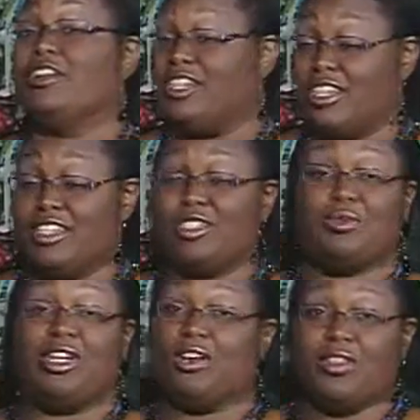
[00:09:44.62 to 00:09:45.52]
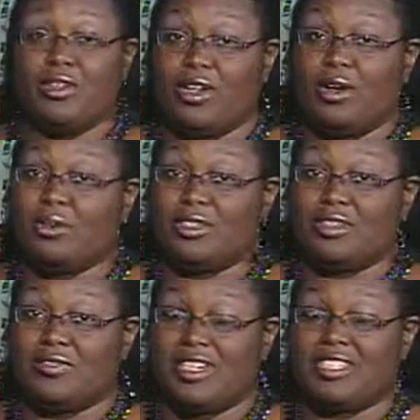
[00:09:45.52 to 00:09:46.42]
it is, whenever you go to
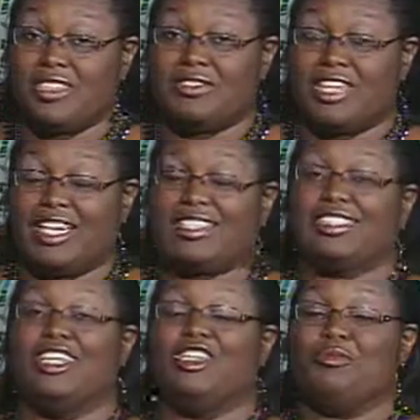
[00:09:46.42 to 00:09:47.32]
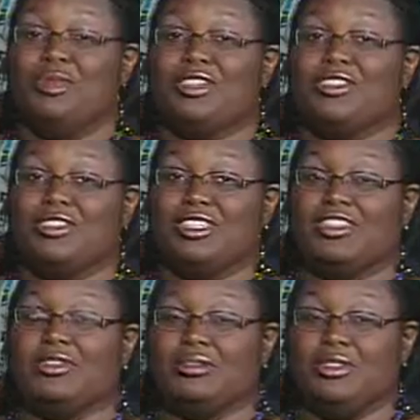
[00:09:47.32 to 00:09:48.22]
the Fantasy of Lights, make sure that
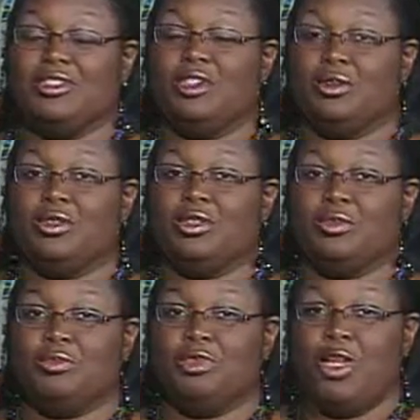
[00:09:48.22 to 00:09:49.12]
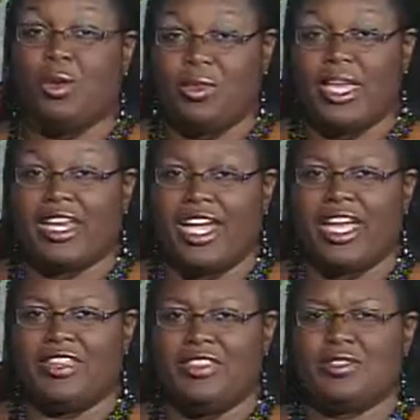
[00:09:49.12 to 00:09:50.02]
you'll note that,
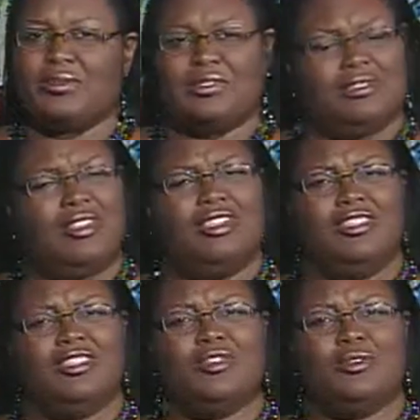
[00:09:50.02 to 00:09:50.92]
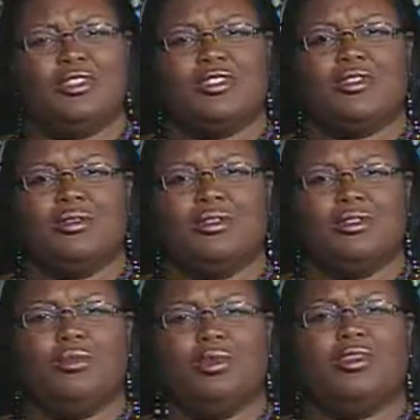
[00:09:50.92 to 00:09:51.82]
hey, this this was a student
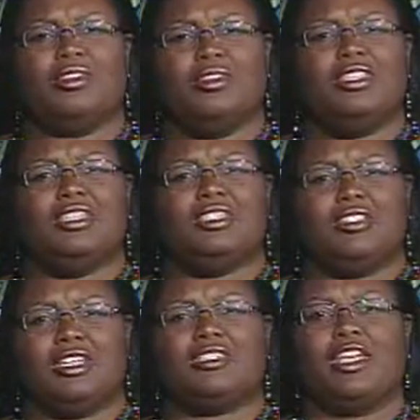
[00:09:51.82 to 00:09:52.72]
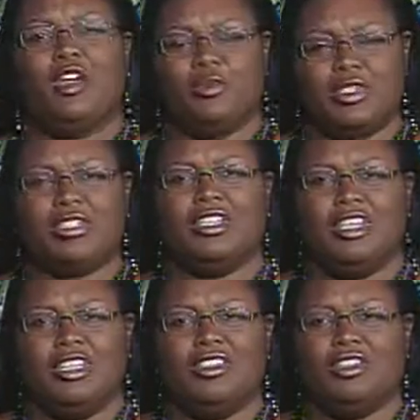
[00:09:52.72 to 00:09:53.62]
who worked on this and has helped. And
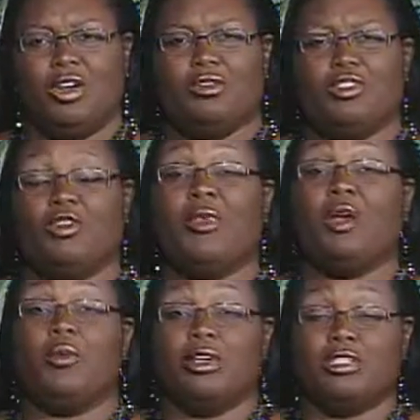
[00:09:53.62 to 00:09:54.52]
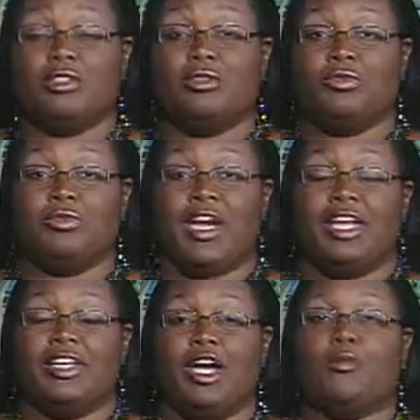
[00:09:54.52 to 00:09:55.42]
you know, you might want to
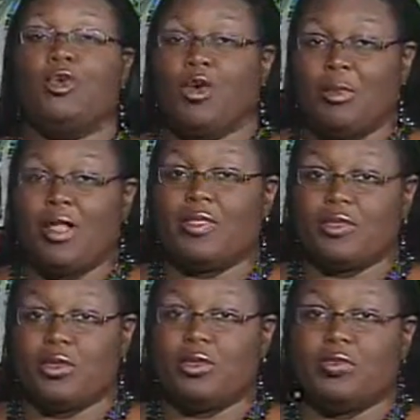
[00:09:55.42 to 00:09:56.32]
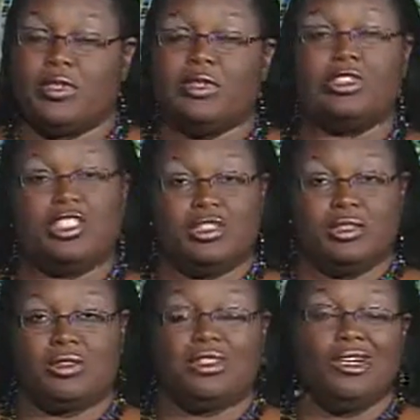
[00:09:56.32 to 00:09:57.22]
find out more about the school for your
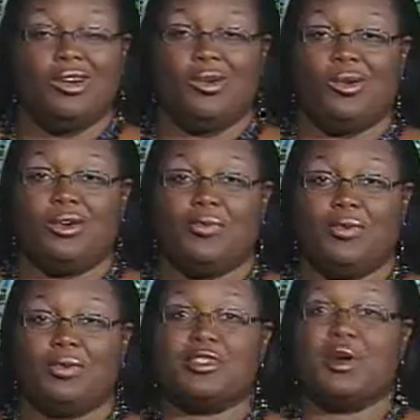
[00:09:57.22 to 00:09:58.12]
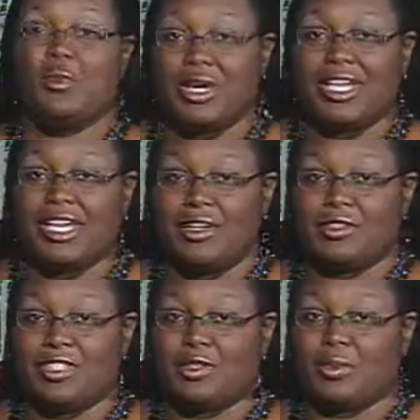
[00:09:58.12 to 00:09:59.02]
children or for someone
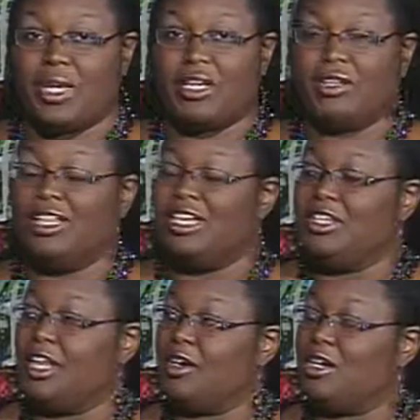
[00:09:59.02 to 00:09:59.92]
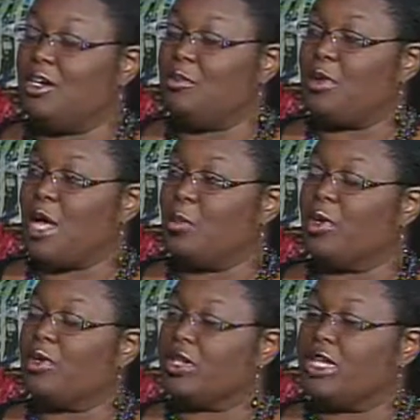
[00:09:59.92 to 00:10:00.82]
else as well. Now,
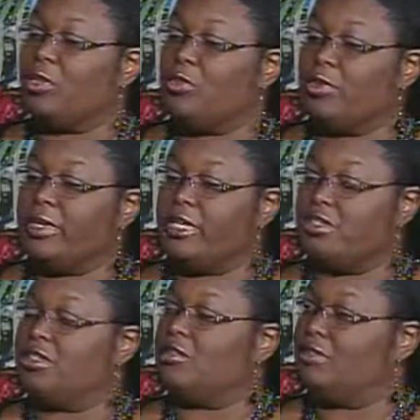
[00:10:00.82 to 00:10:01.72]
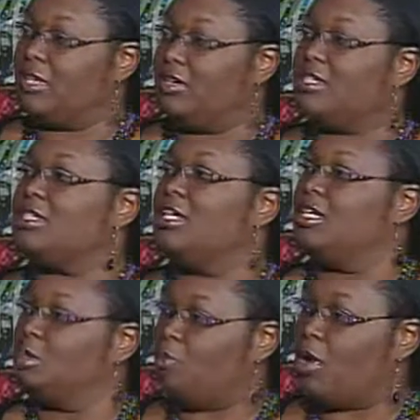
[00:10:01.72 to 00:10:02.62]
we're going to get more into the various
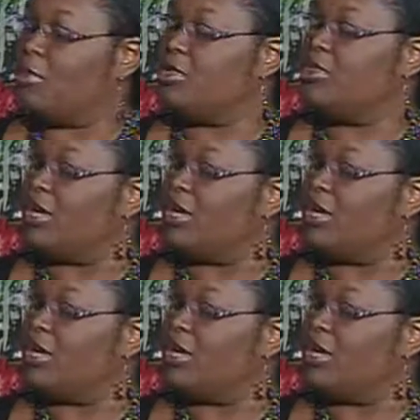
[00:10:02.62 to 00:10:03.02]
departments or